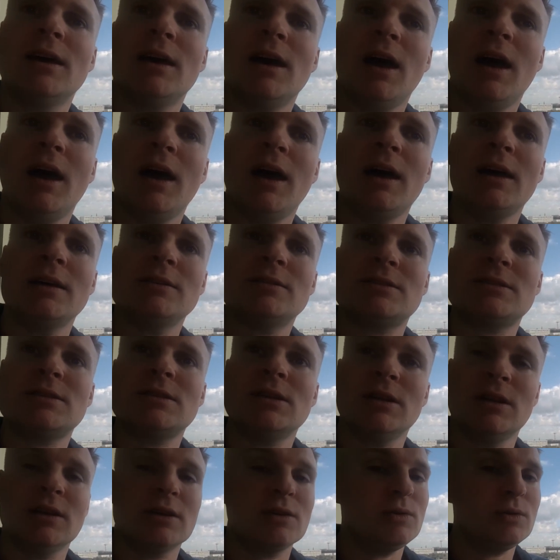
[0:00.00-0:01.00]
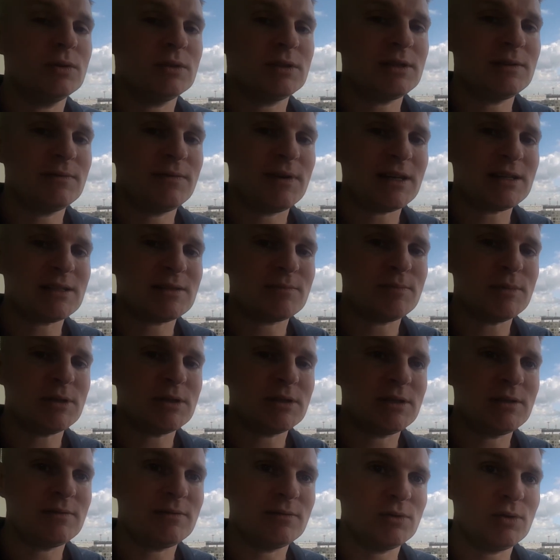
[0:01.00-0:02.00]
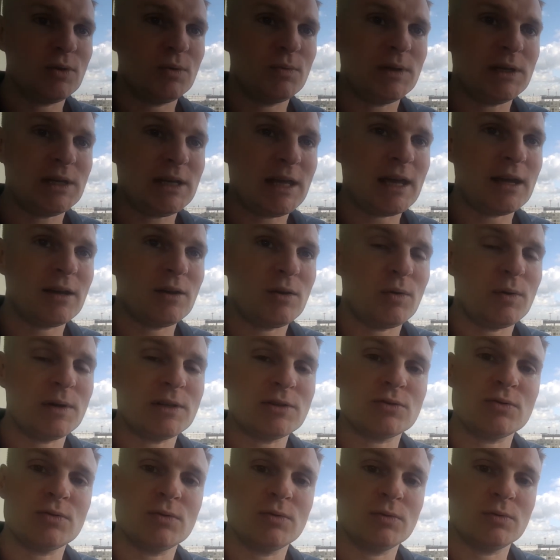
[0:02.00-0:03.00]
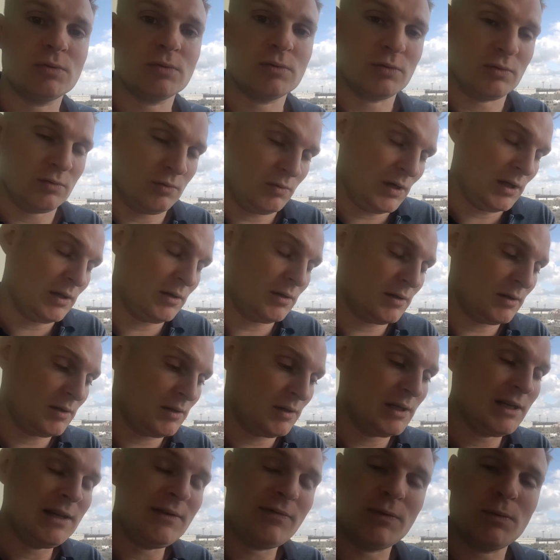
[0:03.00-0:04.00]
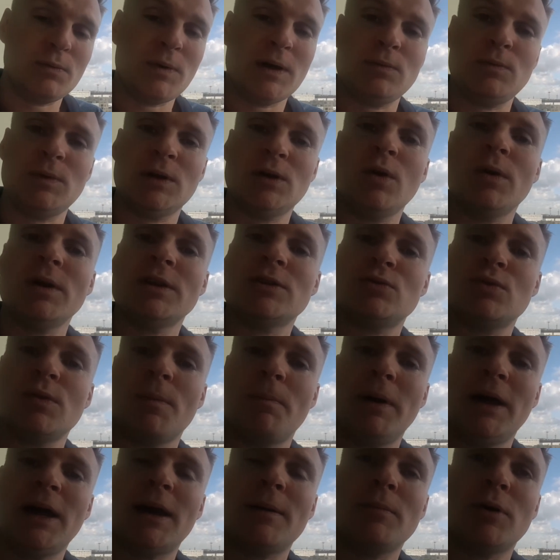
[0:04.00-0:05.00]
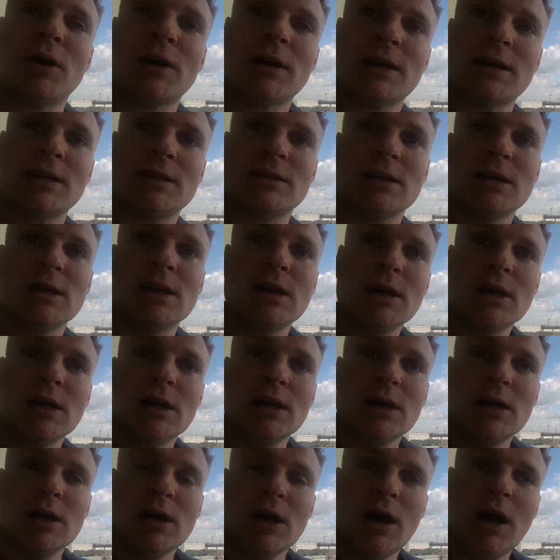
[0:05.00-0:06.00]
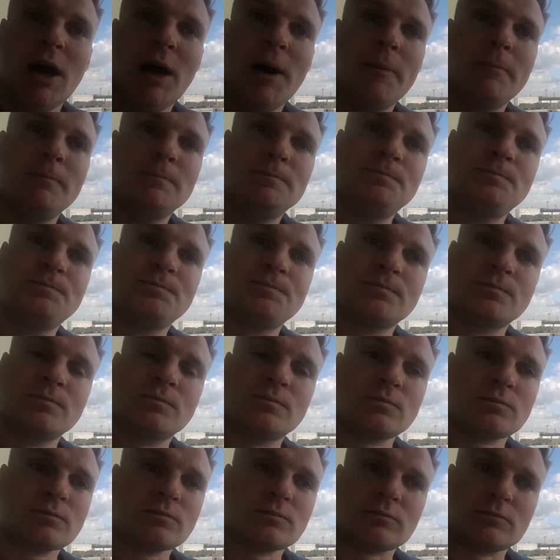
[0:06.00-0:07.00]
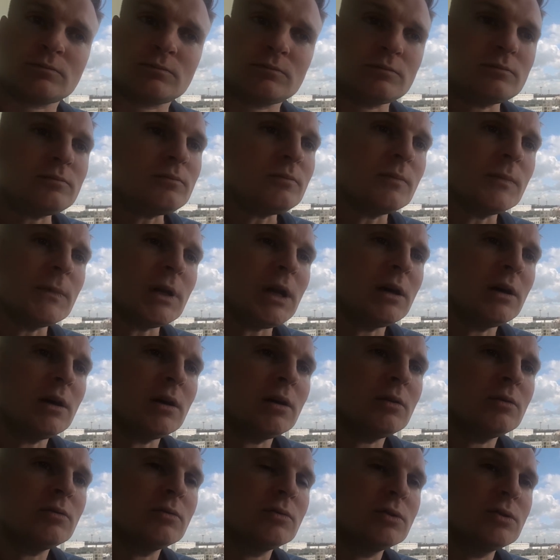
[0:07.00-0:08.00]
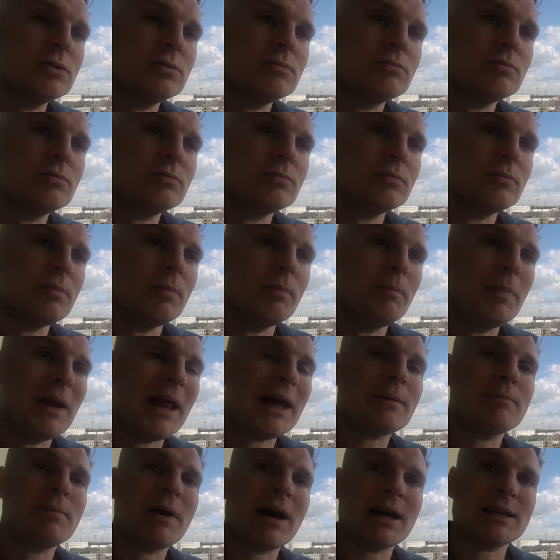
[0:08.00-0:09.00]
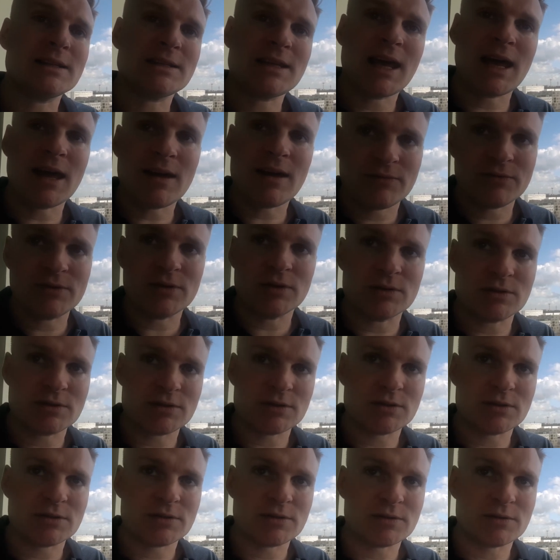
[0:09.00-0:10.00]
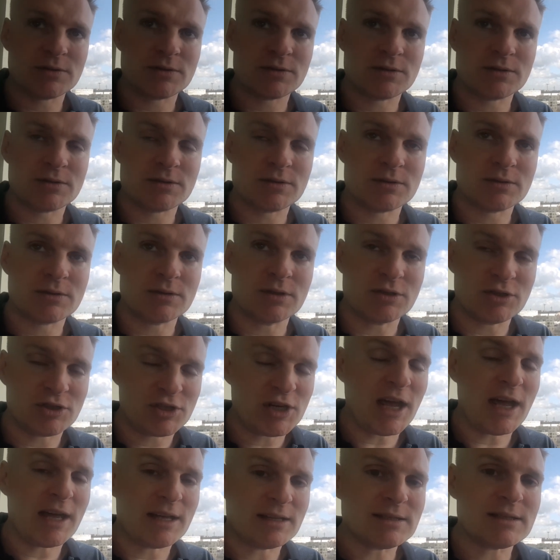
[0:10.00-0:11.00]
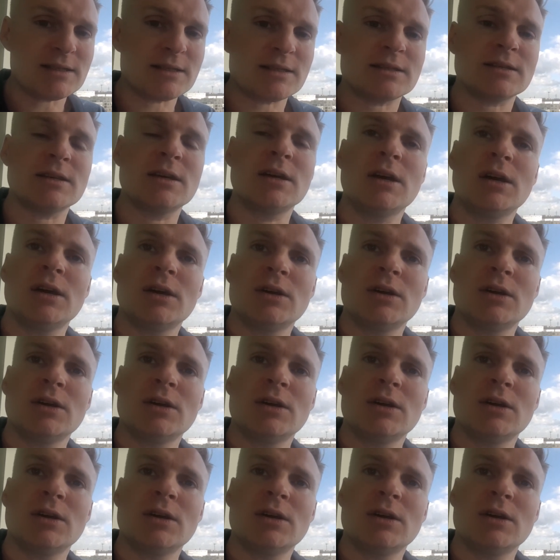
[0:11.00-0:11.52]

uh, is still a good investment. Even though we can go into well, even when we go into a bear market, um, uh, blackbytes have this, the chance